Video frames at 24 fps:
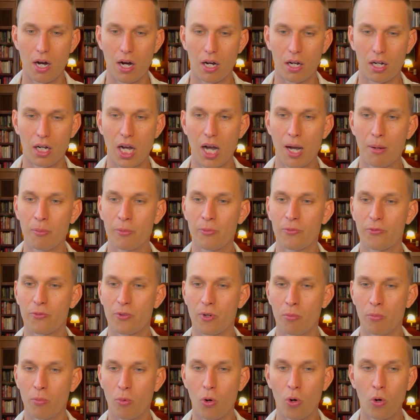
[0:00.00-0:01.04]
come
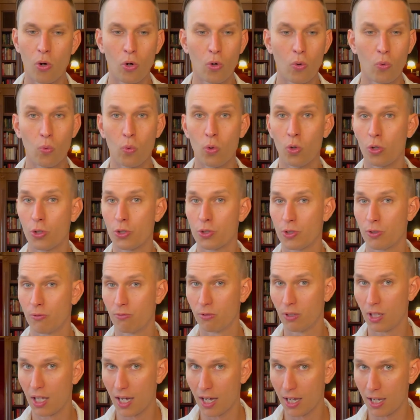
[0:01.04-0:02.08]
from all walks of
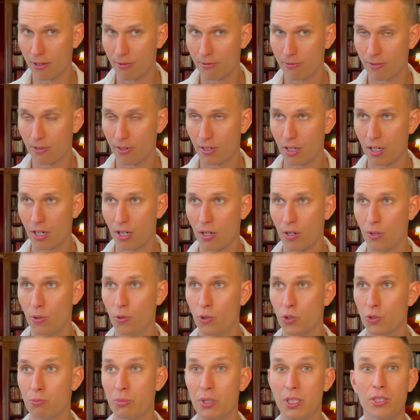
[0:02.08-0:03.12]
life,
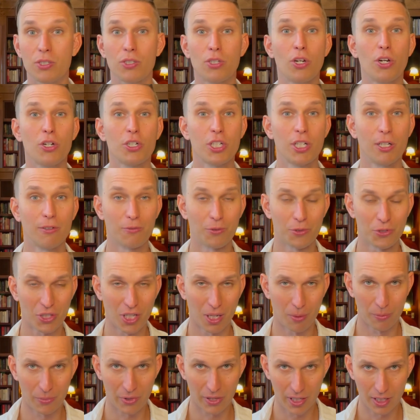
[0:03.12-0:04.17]
who's been searching for
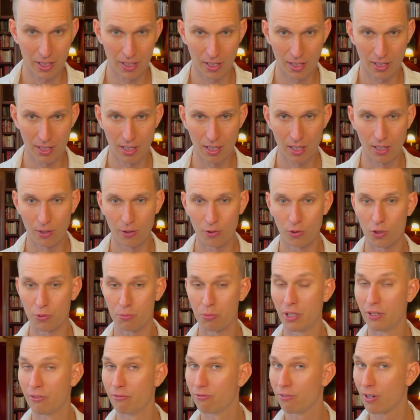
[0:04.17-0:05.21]
something, who's
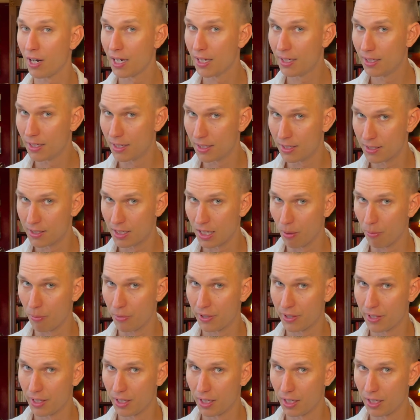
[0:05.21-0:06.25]
been finding
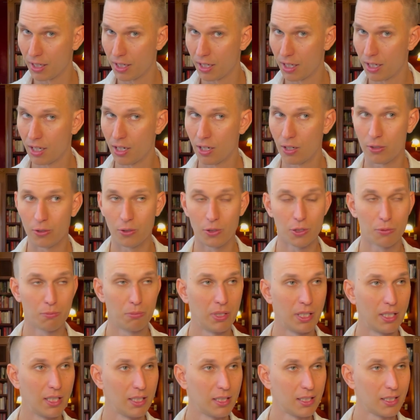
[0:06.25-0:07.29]
something, who's
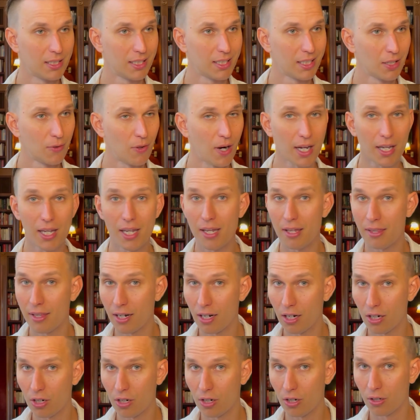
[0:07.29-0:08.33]
been cracking
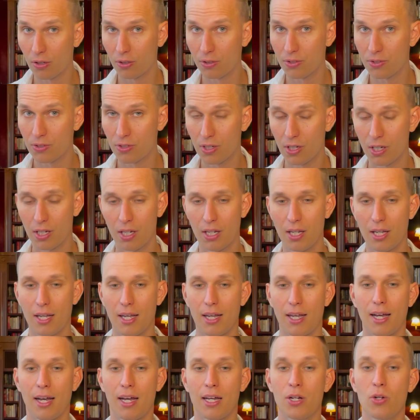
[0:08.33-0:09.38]
their codes,
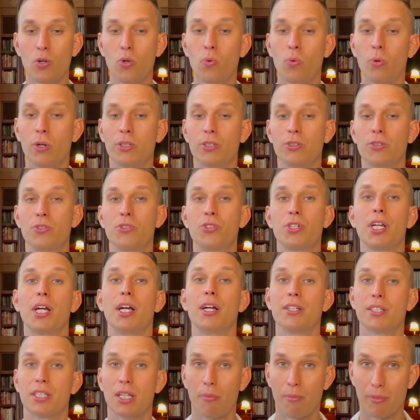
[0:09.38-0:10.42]
and who wants to share
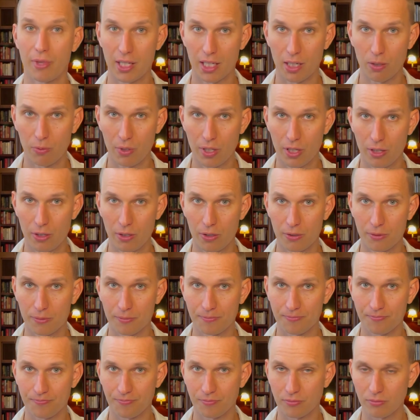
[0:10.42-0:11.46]
something with you.
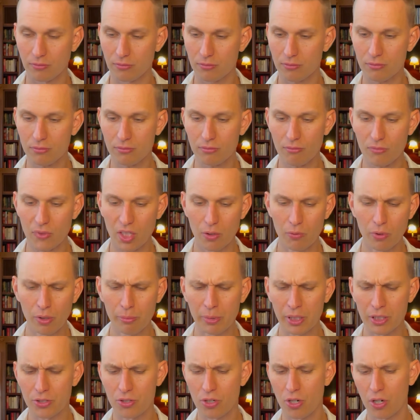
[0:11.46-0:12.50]
We'll
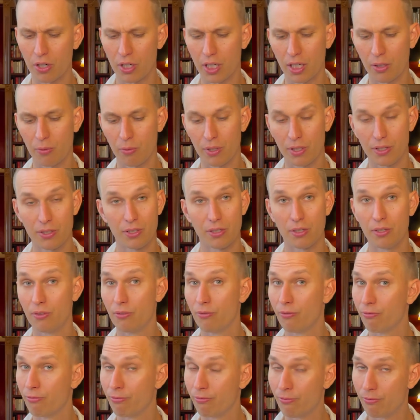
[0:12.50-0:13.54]
be talking with
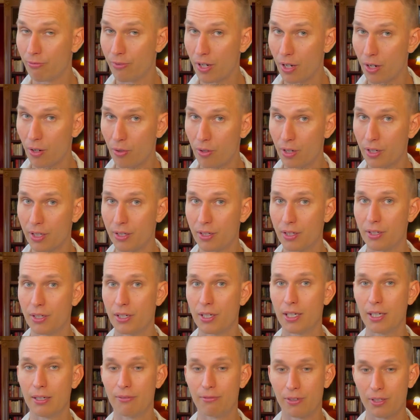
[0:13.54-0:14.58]
very
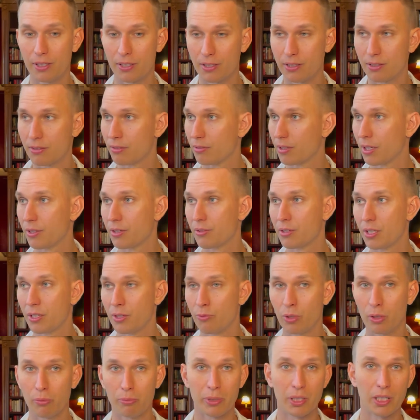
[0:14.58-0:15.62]
different, there
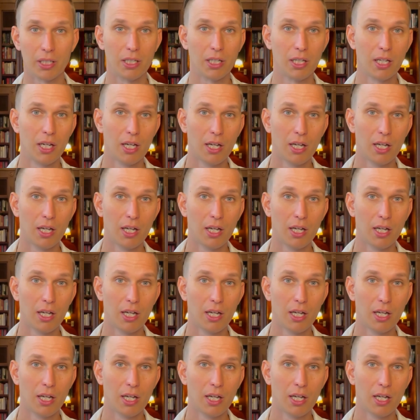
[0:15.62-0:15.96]
will be